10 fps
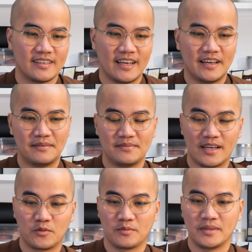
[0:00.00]

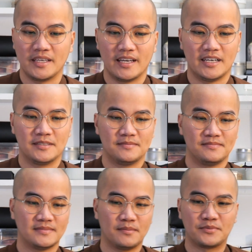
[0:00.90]
that would be
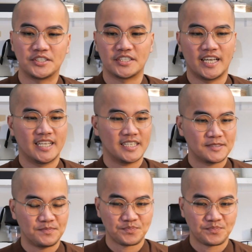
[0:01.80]
appreciated.